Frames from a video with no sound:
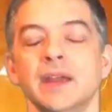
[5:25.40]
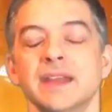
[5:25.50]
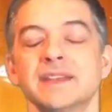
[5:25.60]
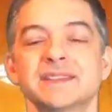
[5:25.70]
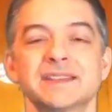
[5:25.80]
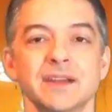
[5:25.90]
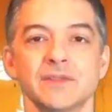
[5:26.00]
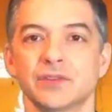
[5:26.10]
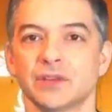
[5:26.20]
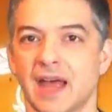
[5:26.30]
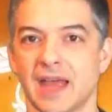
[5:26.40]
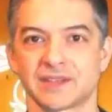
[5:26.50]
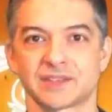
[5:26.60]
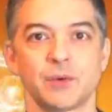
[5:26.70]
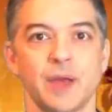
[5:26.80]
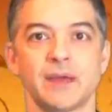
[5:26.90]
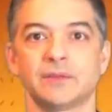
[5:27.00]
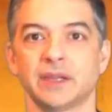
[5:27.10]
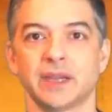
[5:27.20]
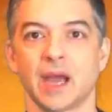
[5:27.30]
Instead of relying so
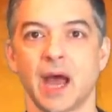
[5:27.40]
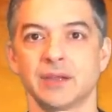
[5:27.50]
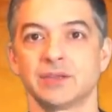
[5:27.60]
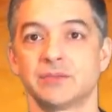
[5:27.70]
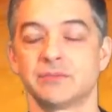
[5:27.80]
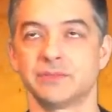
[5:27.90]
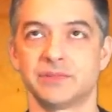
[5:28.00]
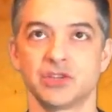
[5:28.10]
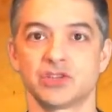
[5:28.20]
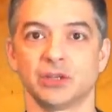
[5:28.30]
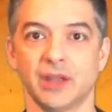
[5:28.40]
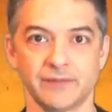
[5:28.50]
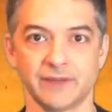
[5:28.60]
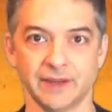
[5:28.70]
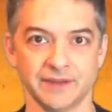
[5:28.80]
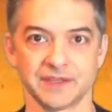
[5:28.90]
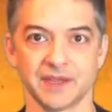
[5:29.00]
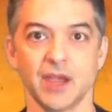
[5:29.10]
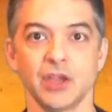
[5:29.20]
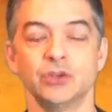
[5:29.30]
heavily on digital evidence,
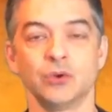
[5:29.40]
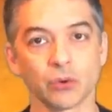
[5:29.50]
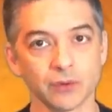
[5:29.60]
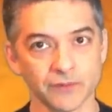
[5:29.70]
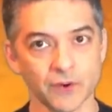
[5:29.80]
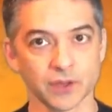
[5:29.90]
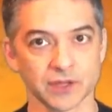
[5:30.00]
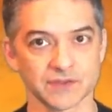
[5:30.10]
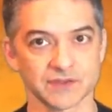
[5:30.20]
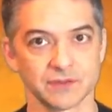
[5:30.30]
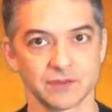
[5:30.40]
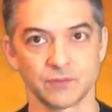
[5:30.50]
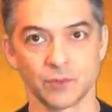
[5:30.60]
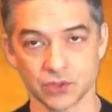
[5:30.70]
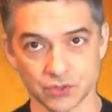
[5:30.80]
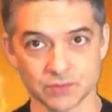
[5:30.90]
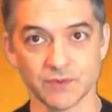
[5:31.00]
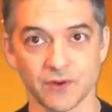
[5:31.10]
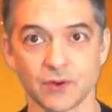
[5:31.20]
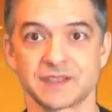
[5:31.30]
your focus, what you should
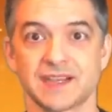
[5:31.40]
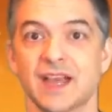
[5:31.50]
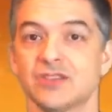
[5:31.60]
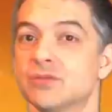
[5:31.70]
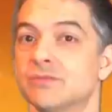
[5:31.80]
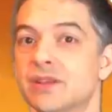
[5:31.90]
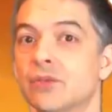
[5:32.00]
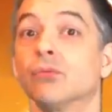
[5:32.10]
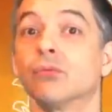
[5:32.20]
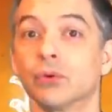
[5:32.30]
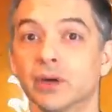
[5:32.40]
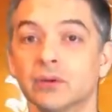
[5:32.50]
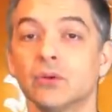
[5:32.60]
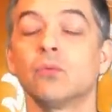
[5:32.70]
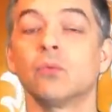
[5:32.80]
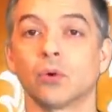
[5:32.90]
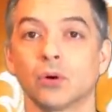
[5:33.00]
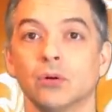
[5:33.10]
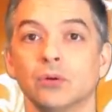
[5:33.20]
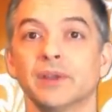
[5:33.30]
be focusing on, should be the real
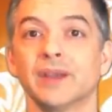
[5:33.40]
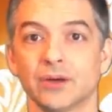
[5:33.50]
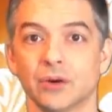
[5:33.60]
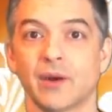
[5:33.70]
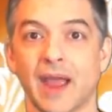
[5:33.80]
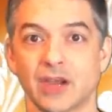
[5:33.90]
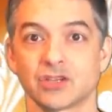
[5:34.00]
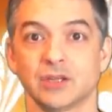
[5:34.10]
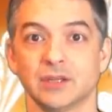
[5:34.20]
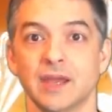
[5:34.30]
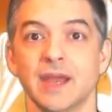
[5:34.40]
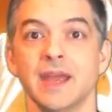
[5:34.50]
world interaction.